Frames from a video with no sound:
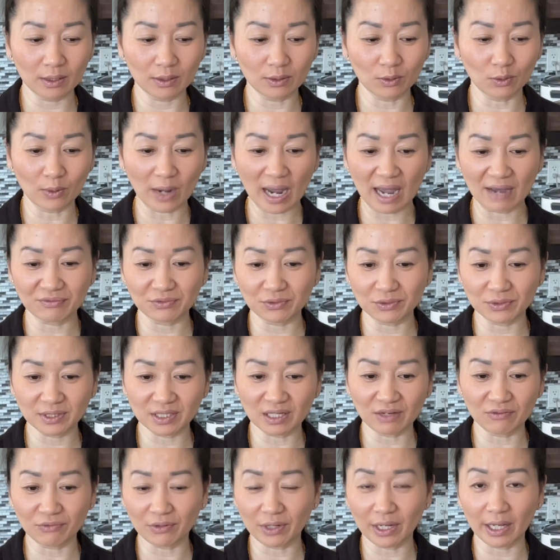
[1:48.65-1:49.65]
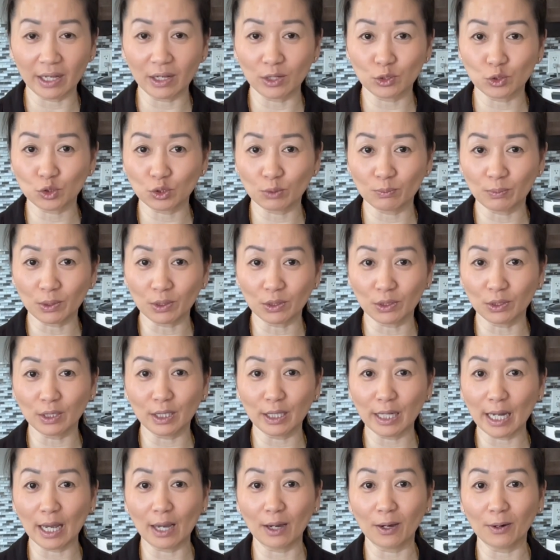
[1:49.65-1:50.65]
Oh, after 7 days, it should be good
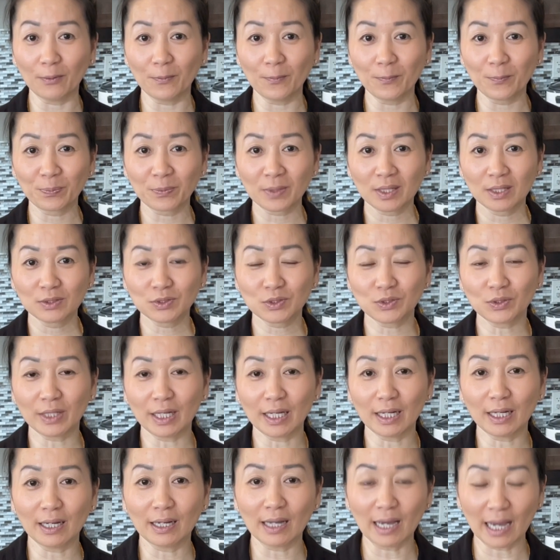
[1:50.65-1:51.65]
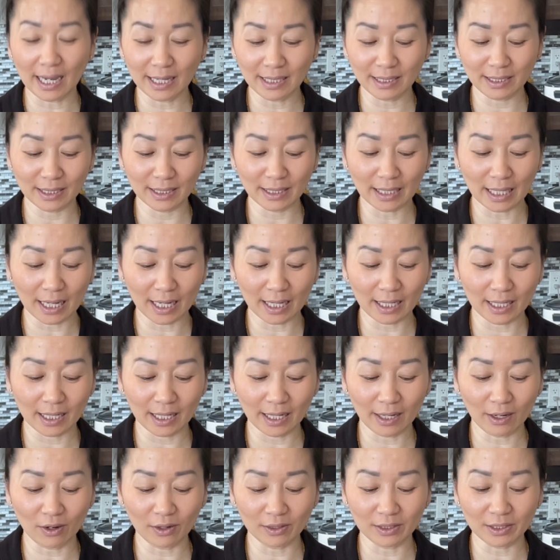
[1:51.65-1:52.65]
now. So then I did that
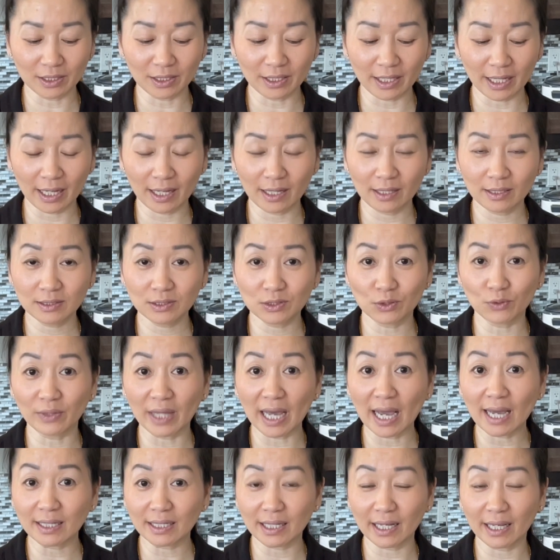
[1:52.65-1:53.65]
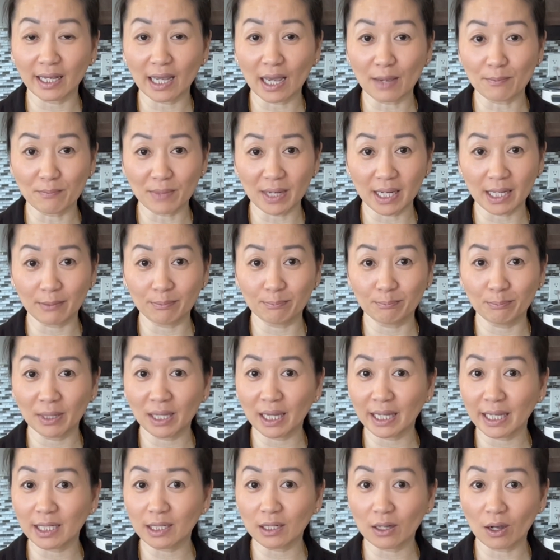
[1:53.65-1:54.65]
on the day. So that day I made
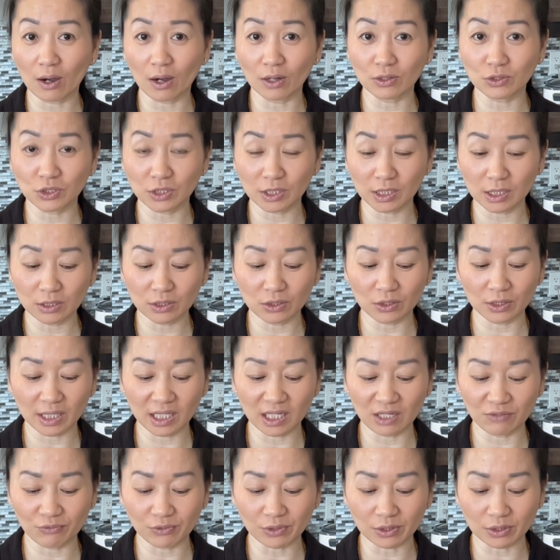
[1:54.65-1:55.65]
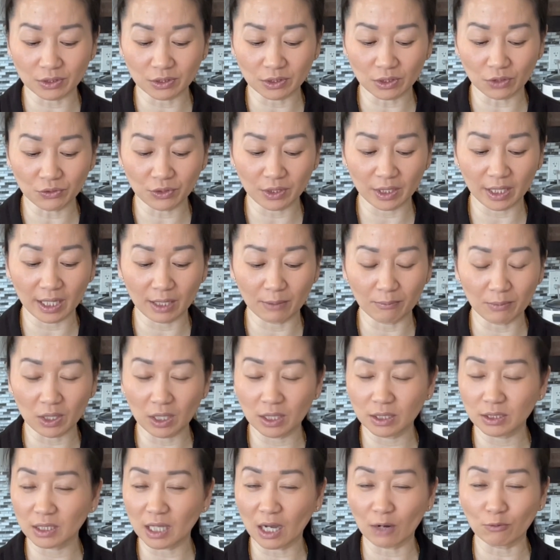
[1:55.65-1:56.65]
plain congee to eat with the salty egg
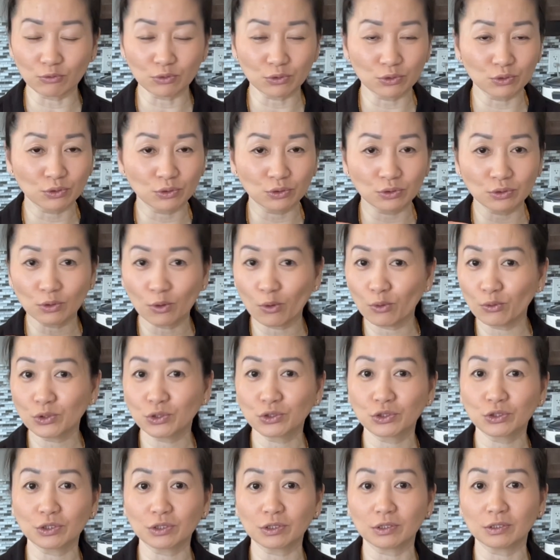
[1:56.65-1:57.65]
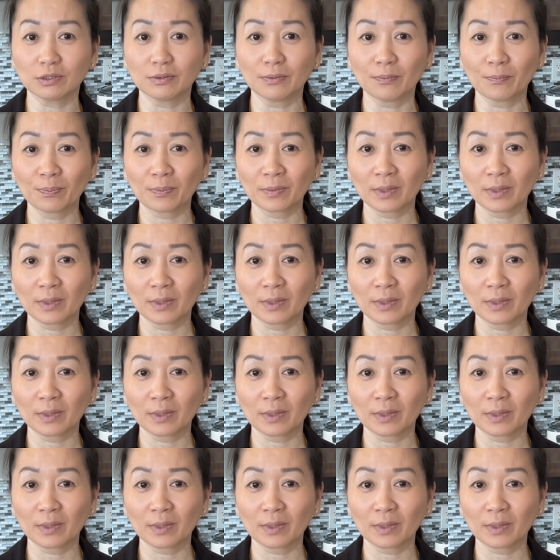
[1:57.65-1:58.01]
because I was so sure.